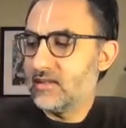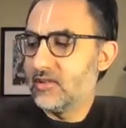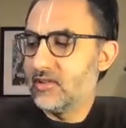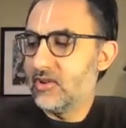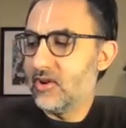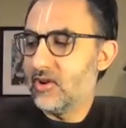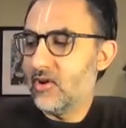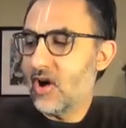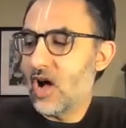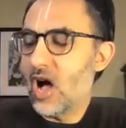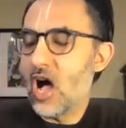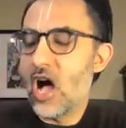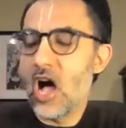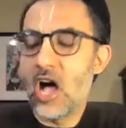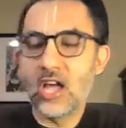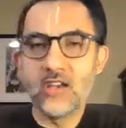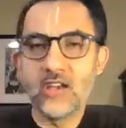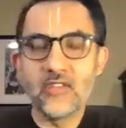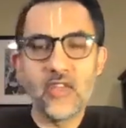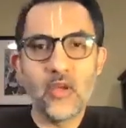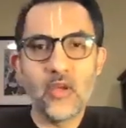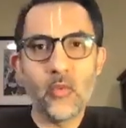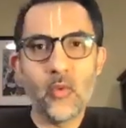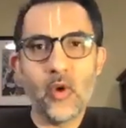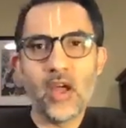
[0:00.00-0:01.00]

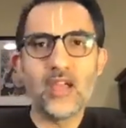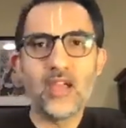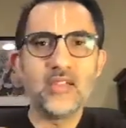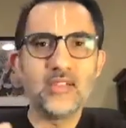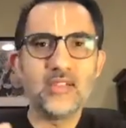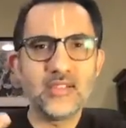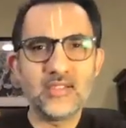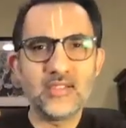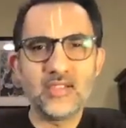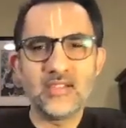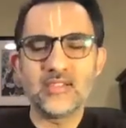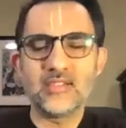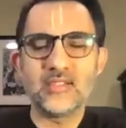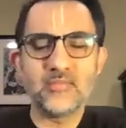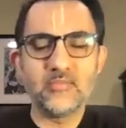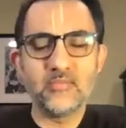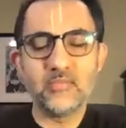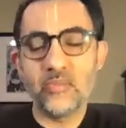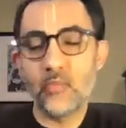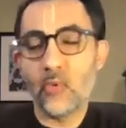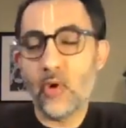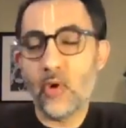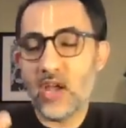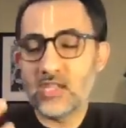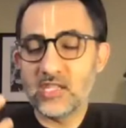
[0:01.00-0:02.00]
odd, that why is the
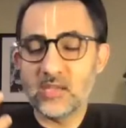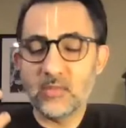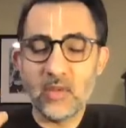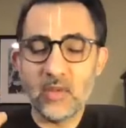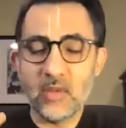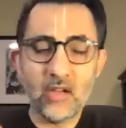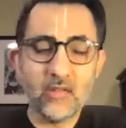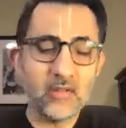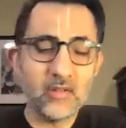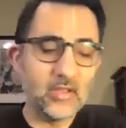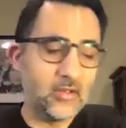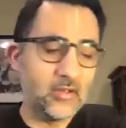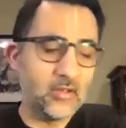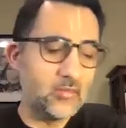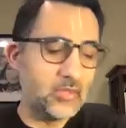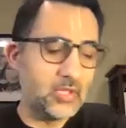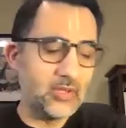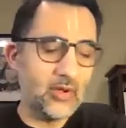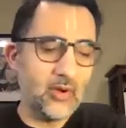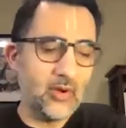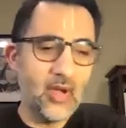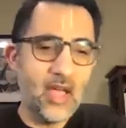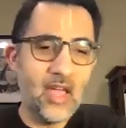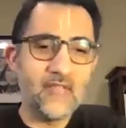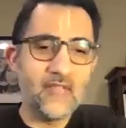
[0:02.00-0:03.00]
Bhagavatam
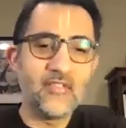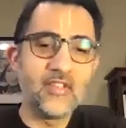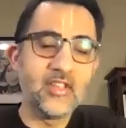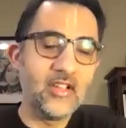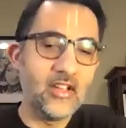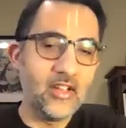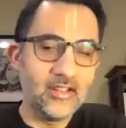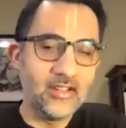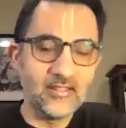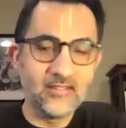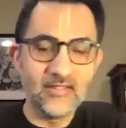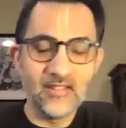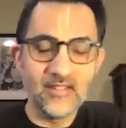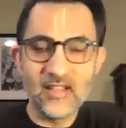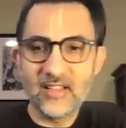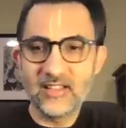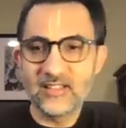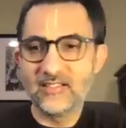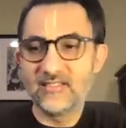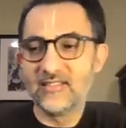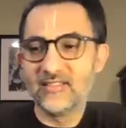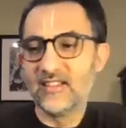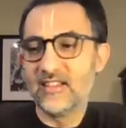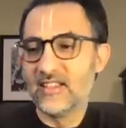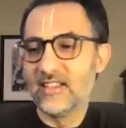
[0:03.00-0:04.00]
so heavy on
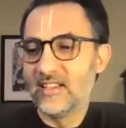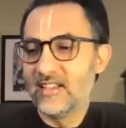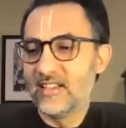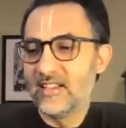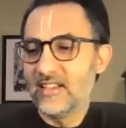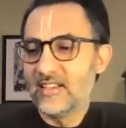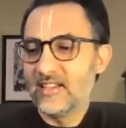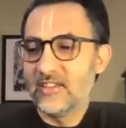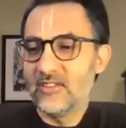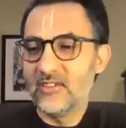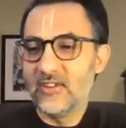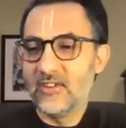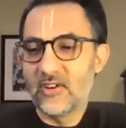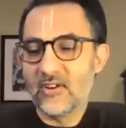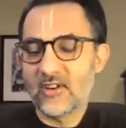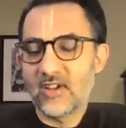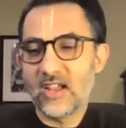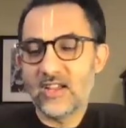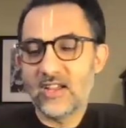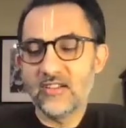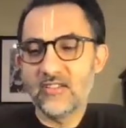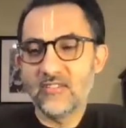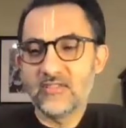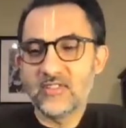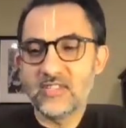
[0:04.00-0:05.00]

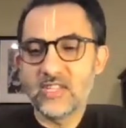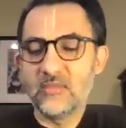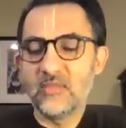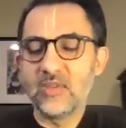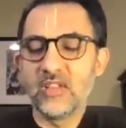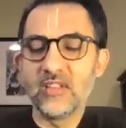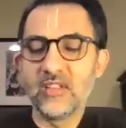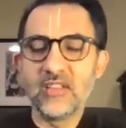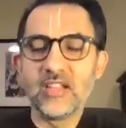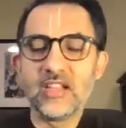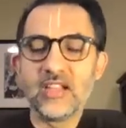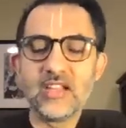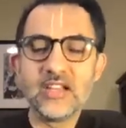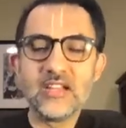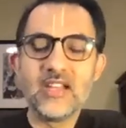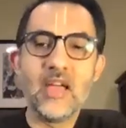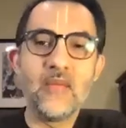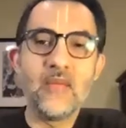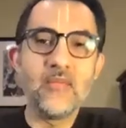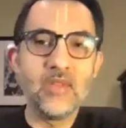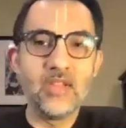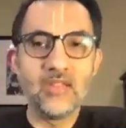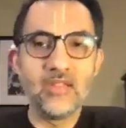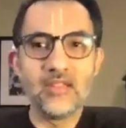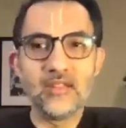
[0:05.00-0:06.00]
kind of seemingly
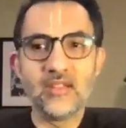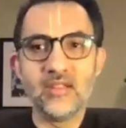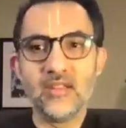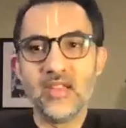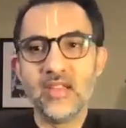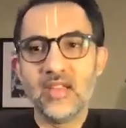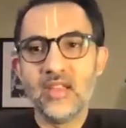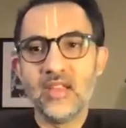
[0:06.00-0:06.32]
condemning